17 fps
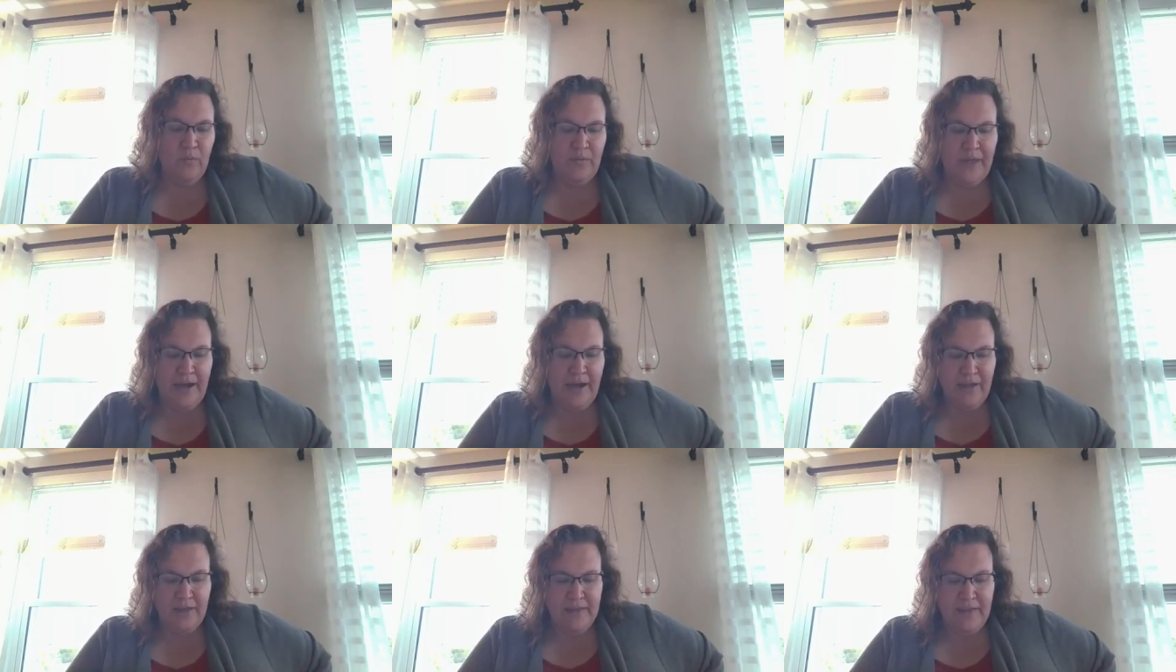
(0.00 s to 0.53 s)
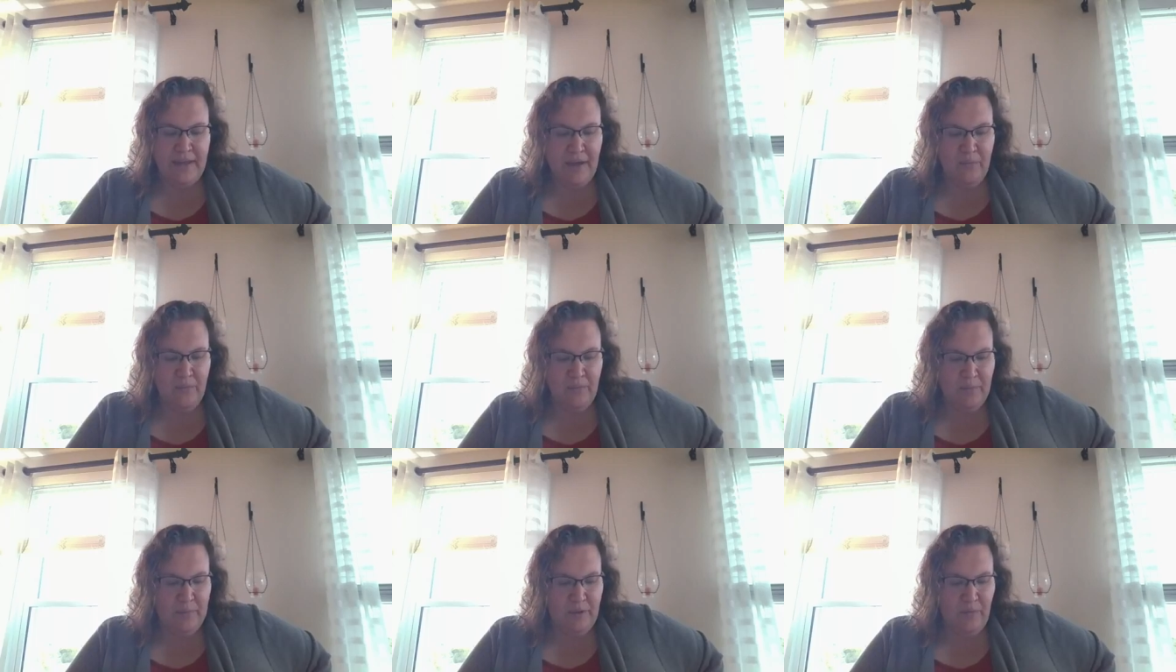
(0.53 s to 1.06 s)
that
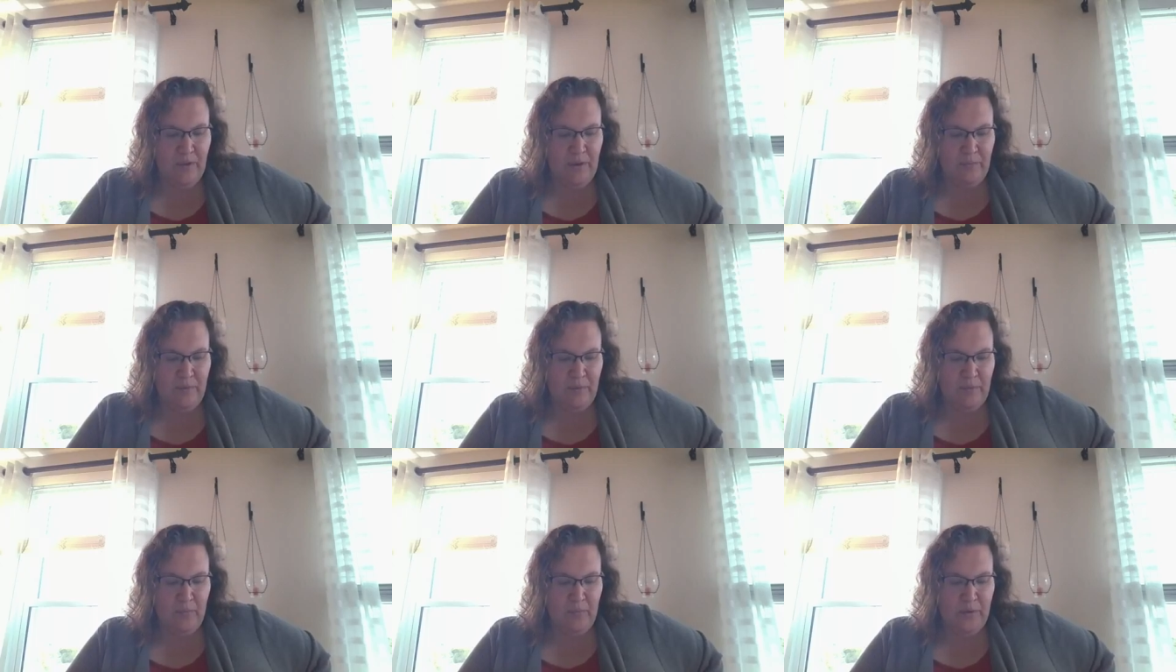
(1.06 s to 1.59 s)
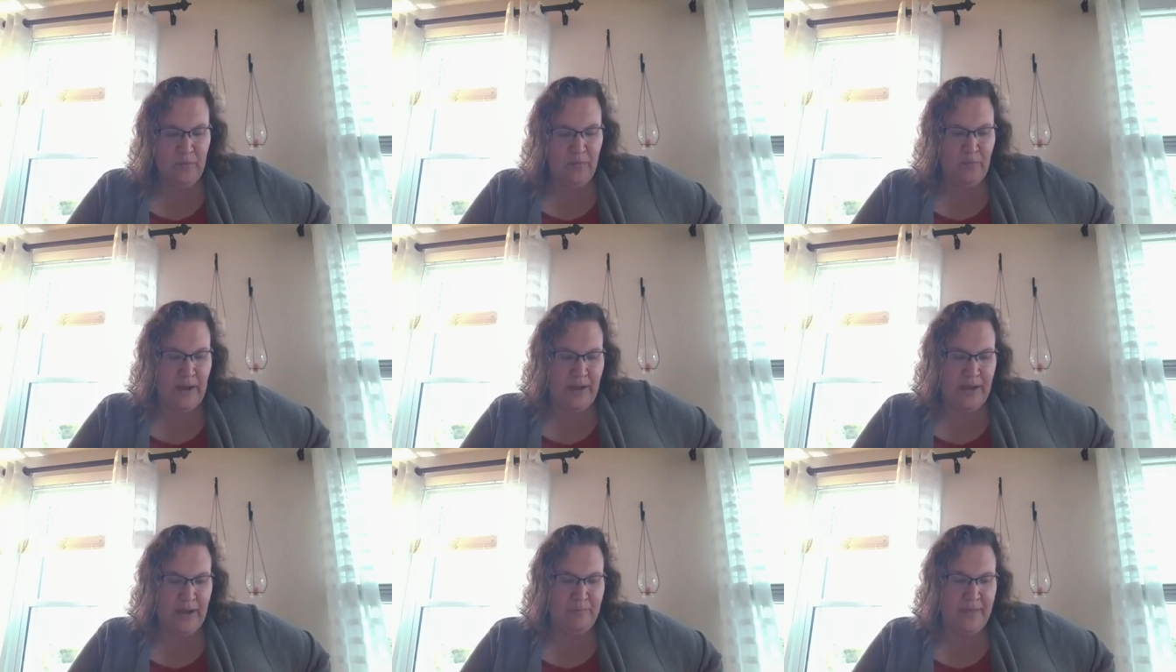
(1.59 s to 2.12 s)
that would be when we would
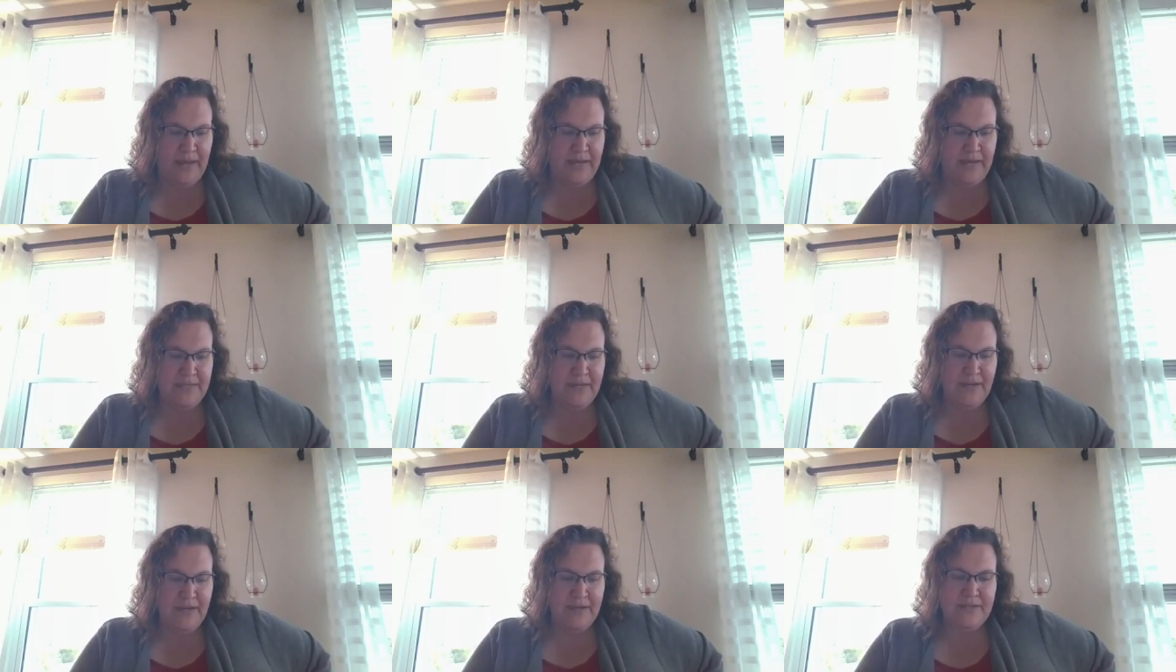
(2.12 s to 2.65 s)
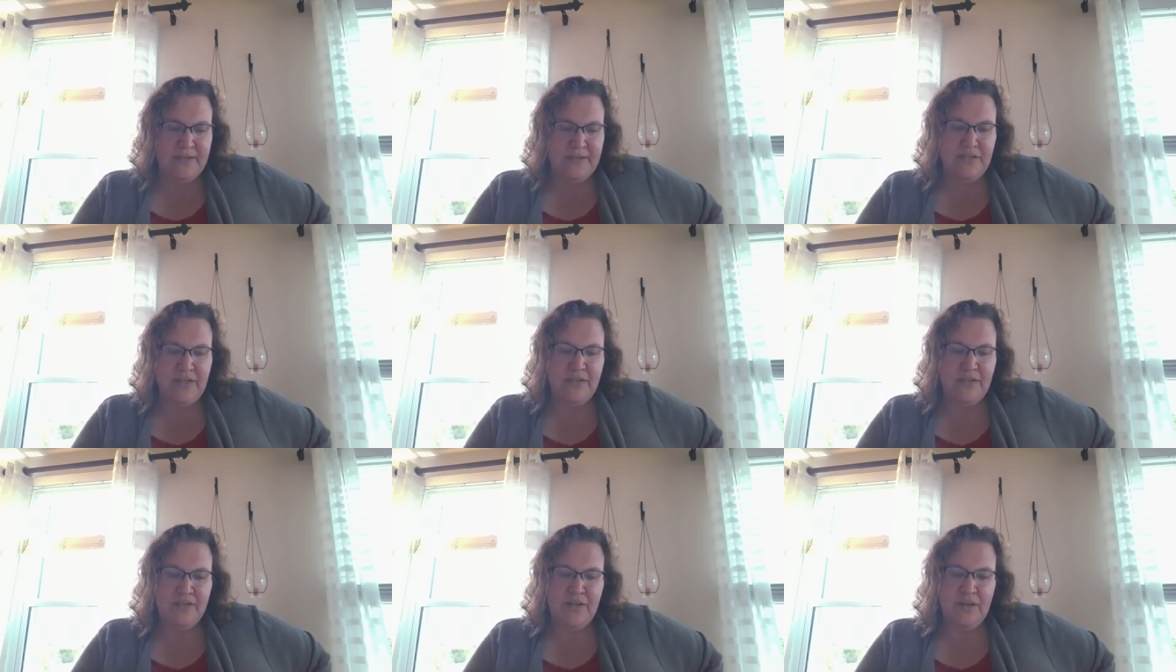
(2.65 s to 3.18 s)
recommend it because it
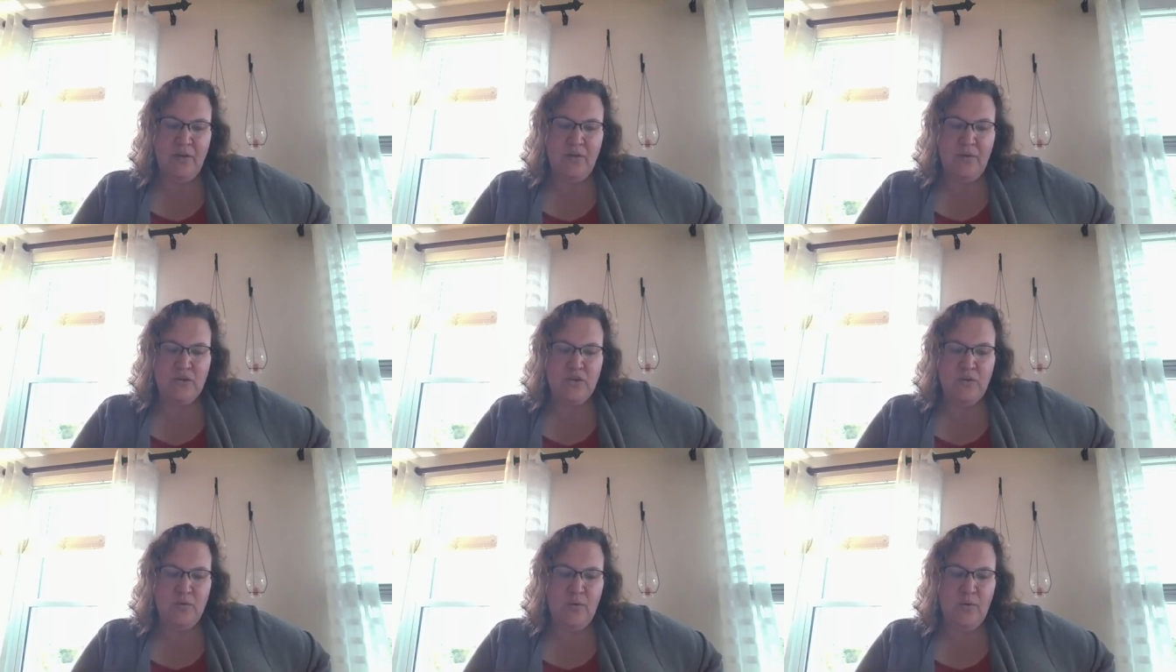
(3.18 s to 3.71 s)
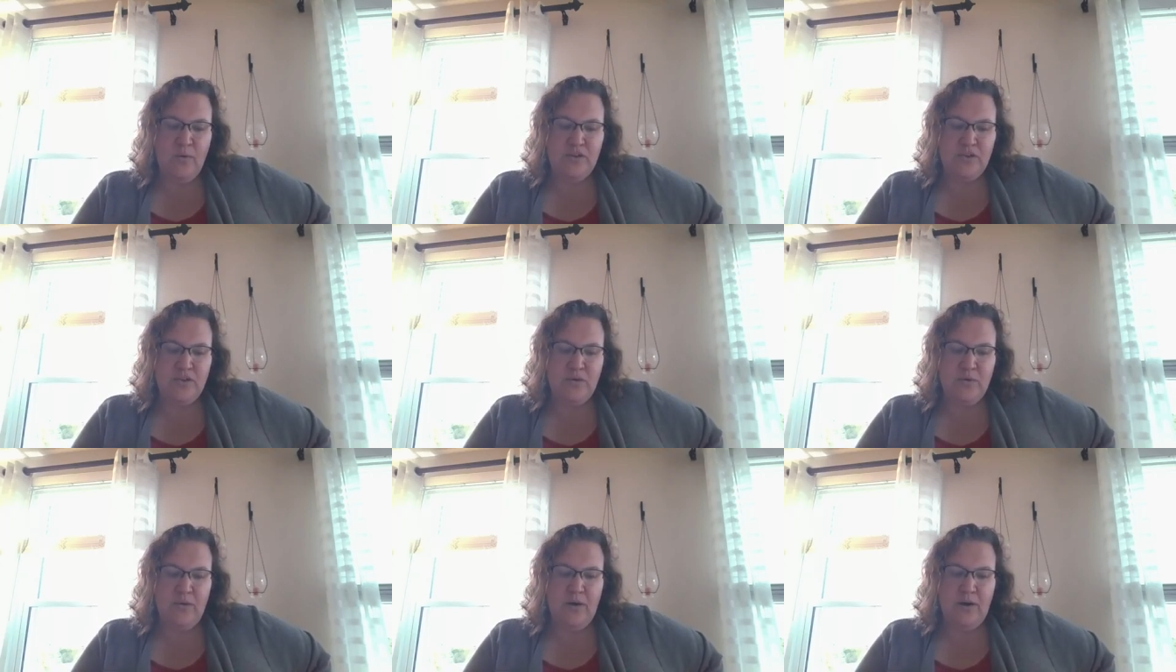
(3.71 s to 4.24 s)
doesn't go
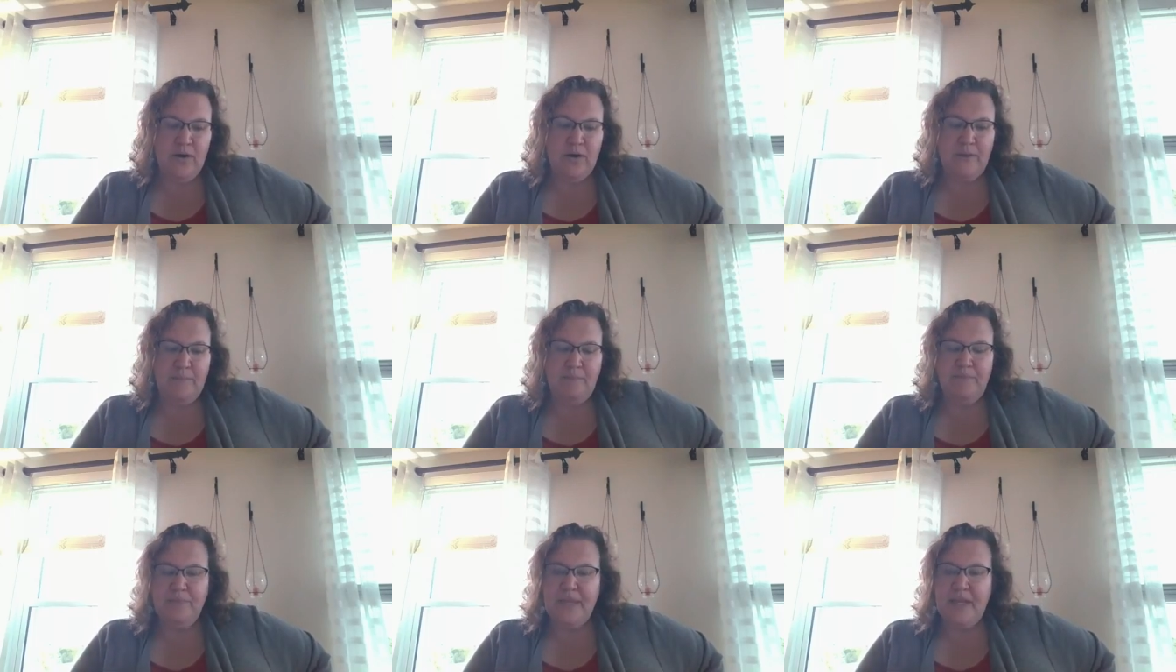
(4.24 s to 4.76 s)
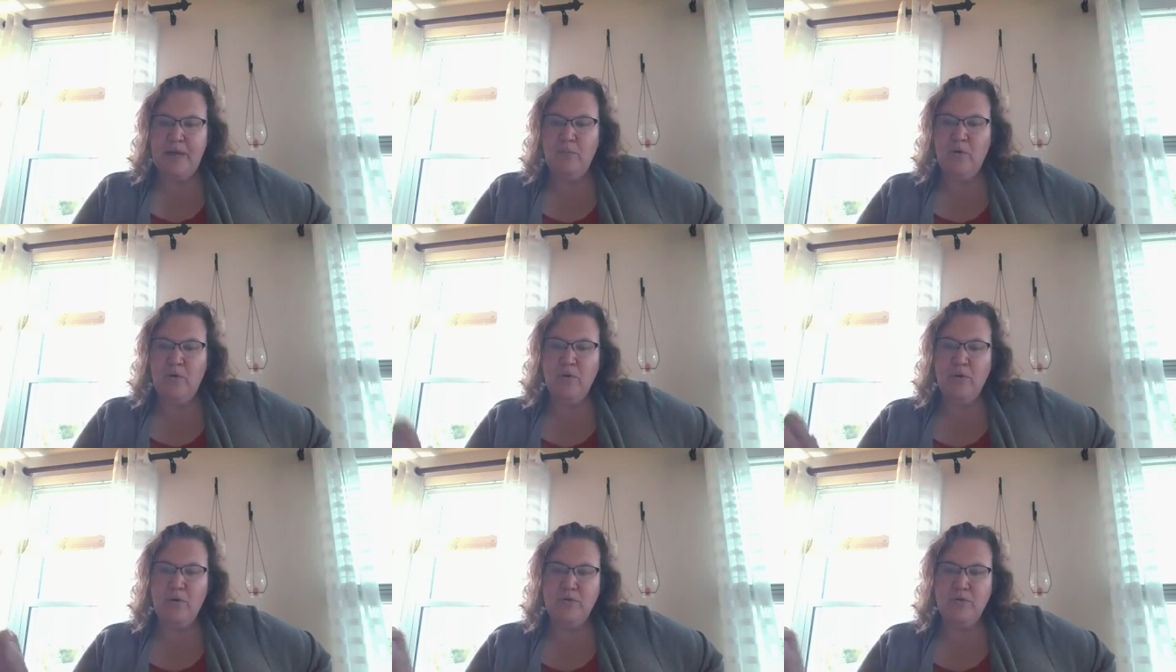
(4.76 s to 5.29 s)
towards your it
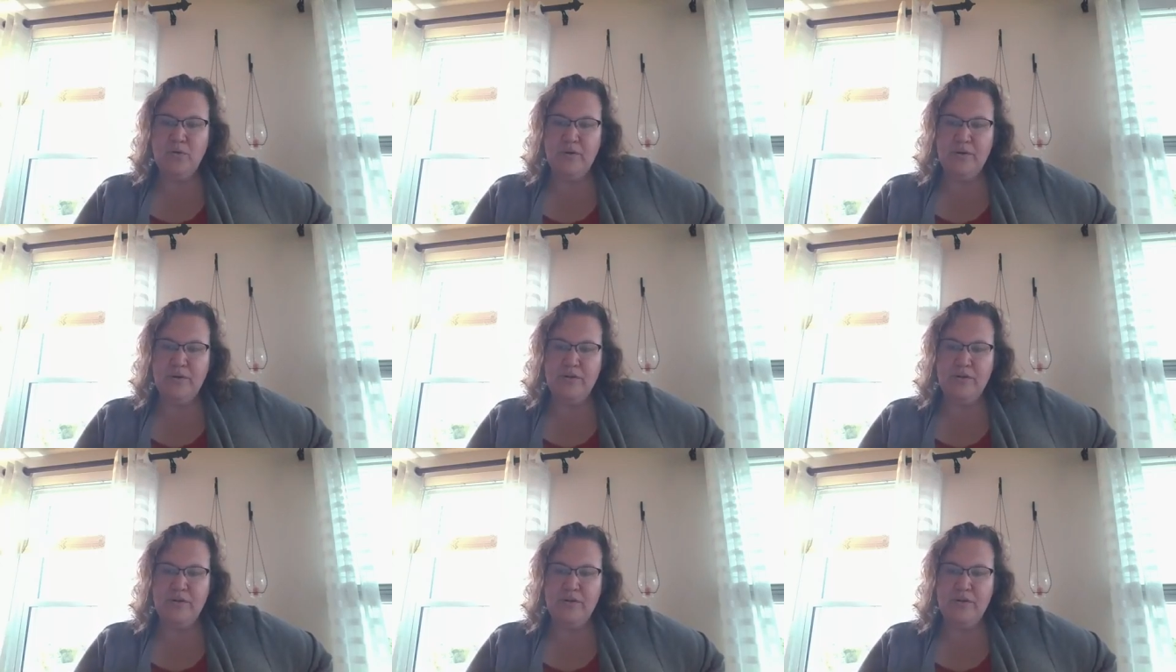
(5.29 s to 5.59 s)
won't go